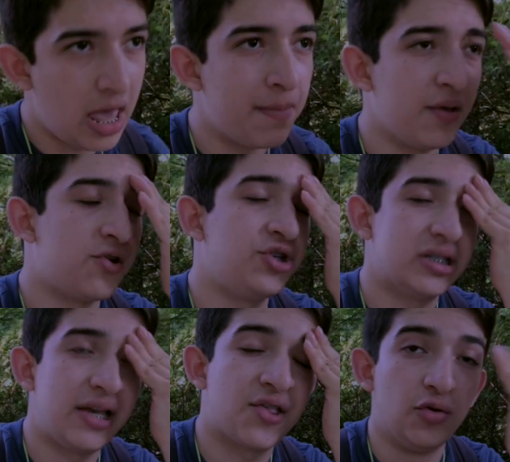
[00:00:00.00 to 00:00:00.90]
Epics are
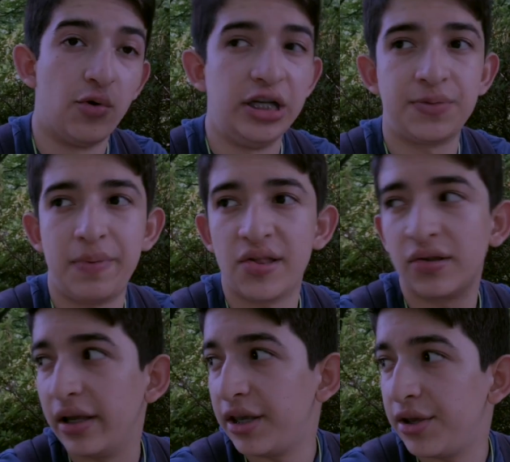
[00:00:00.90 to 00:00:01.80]
just like stories
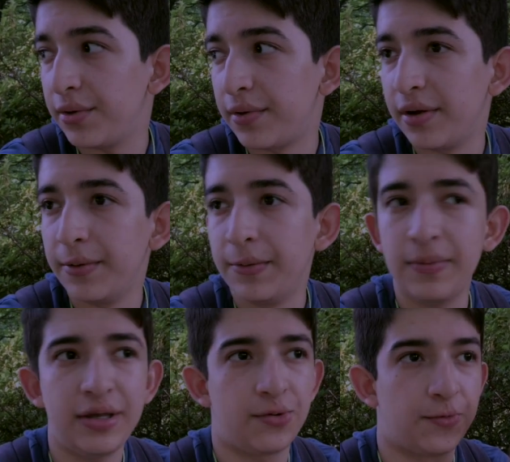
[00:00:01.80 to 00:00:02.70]
based on like
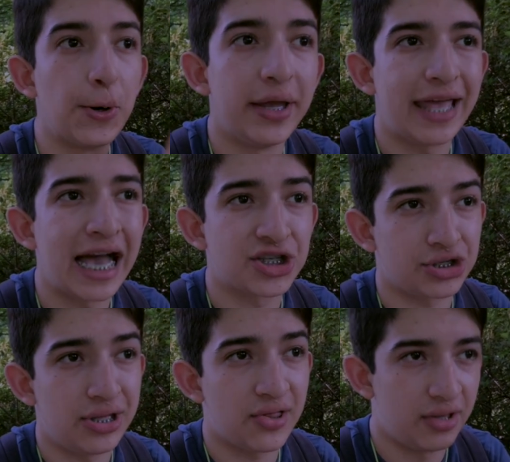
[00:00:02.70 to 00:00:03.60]
heroic
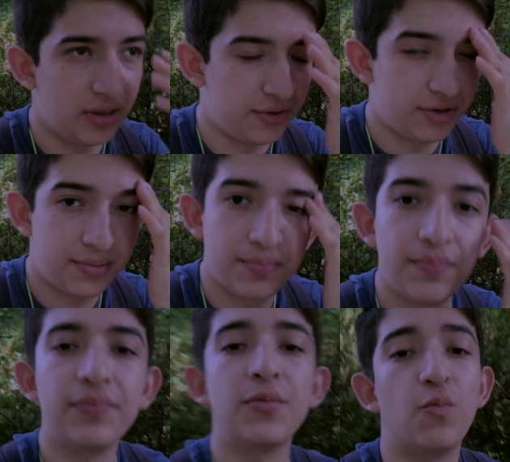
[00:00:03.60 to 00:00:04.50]
actions and their
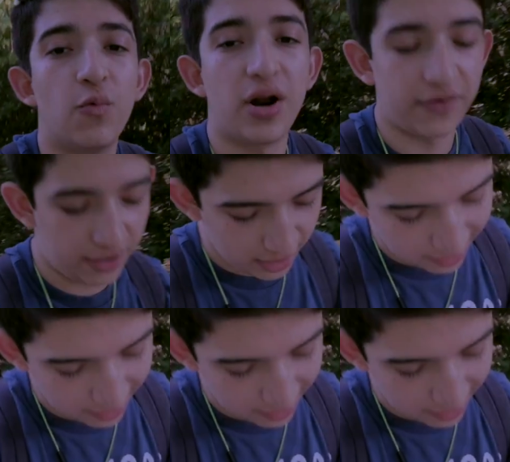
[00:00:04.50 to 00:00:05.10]
whatever.